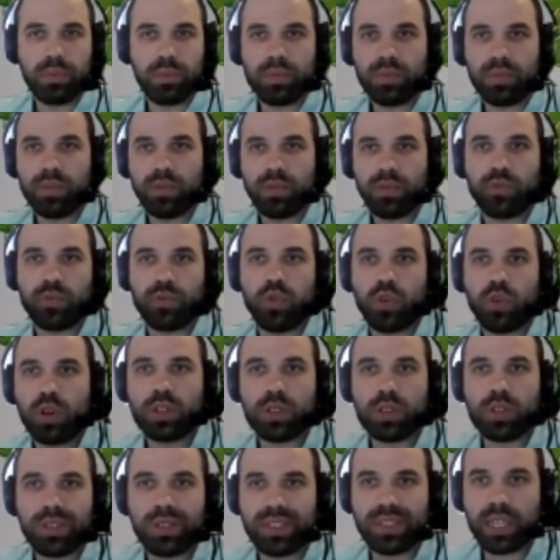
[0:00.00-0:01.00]
4
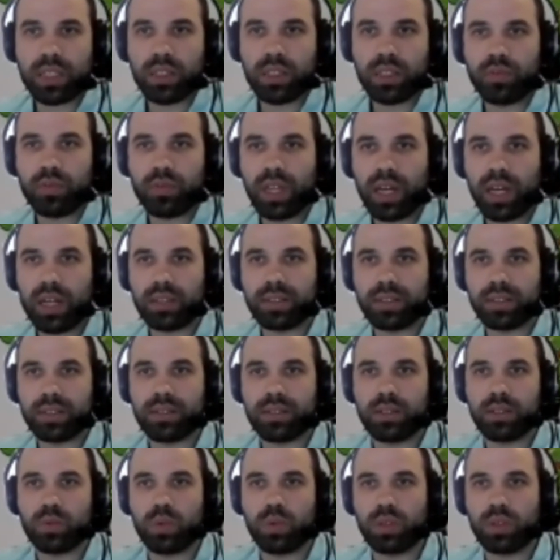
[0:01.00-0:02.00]
consecutive nulls
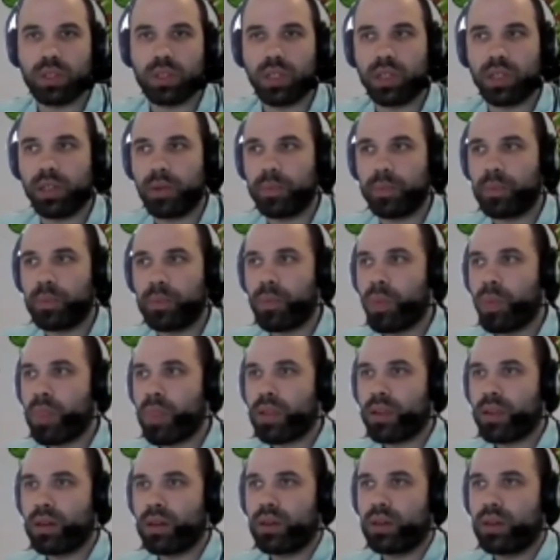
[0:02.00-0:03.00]
that were
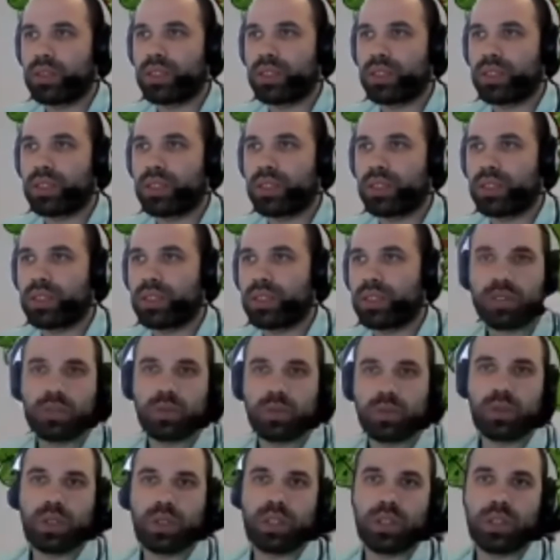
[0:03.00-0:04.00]
that we needed
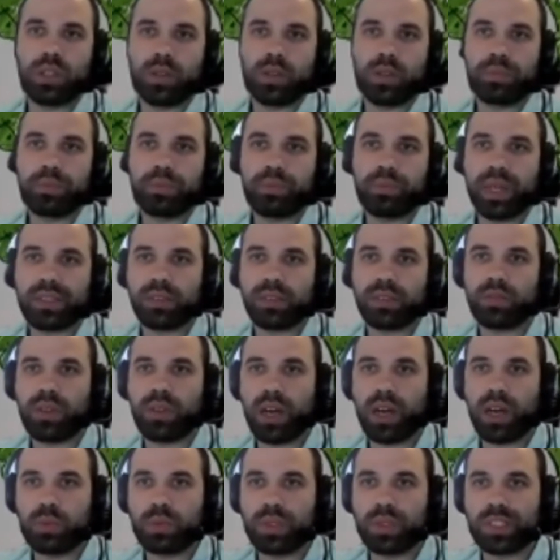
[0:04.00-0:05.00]
to pass
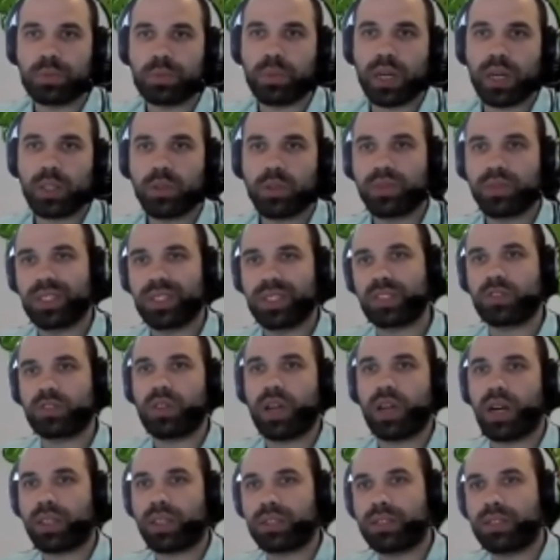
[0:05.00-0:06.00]
around as part of the
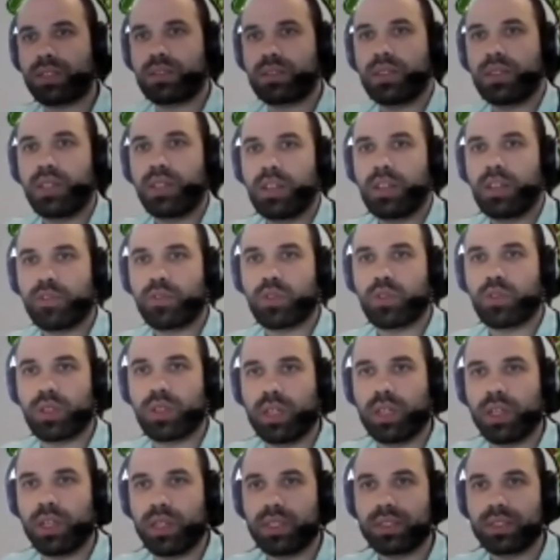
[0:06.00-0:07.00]
structs
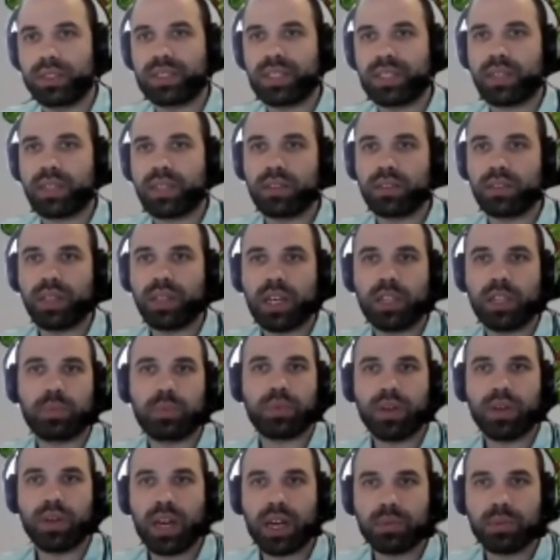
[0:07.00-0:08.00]
for setting the L
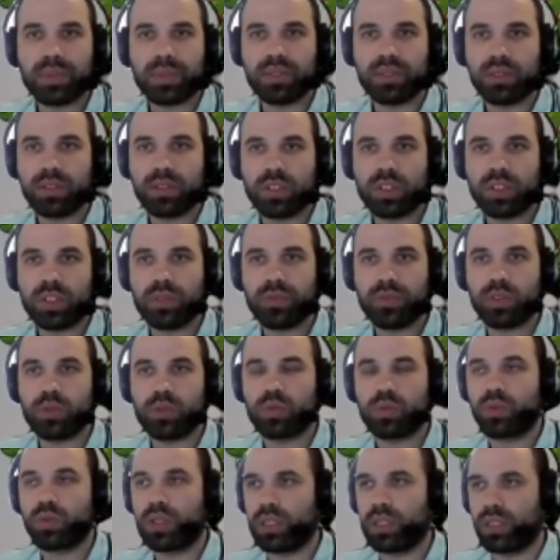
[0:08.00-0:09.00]
params in the tree
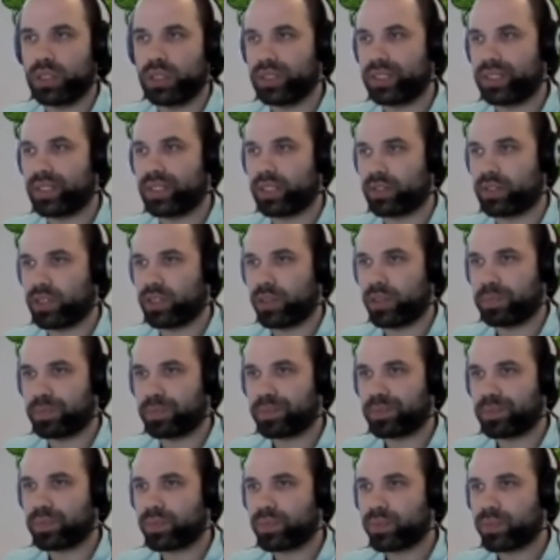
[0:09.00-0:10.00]
view, etc.
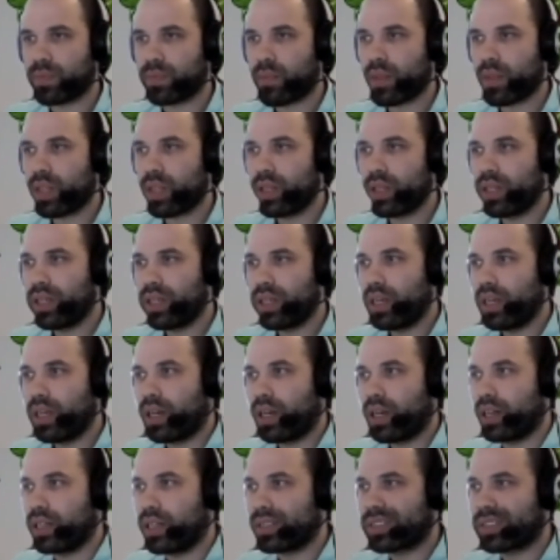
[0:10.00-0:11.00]

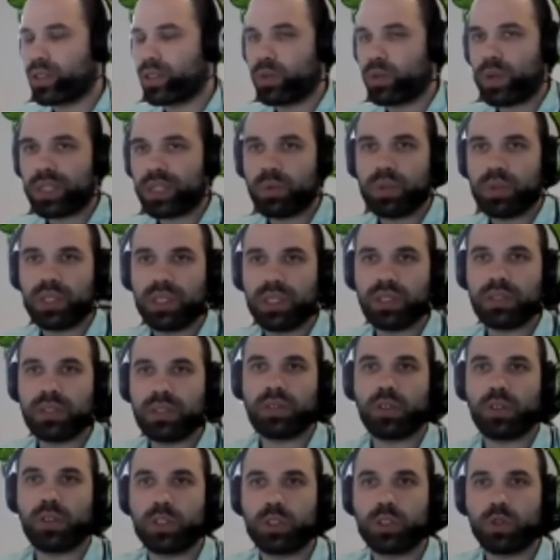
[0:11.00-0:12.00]
So what we did
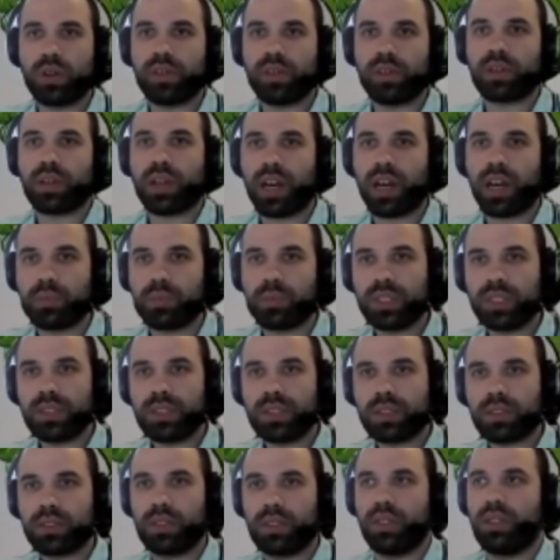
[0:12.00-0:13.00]
in order to overcome
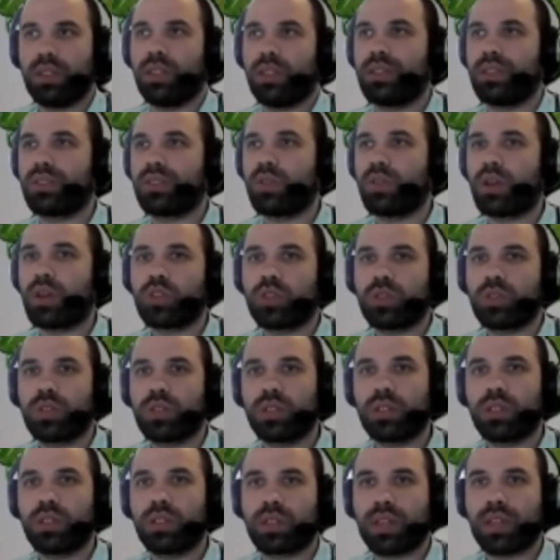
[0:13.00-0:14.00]
this is to
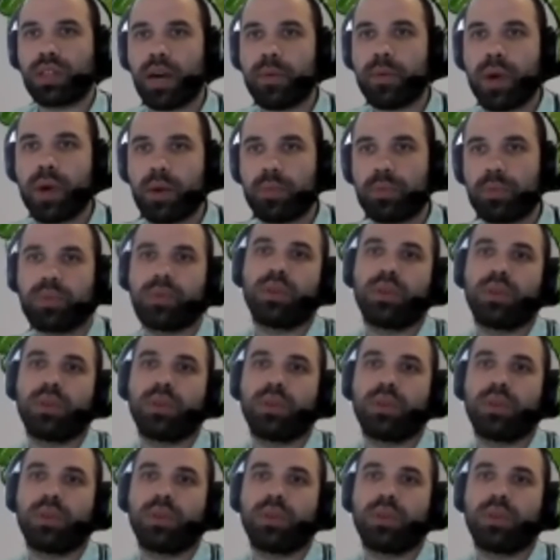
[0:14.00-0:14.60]
actually come up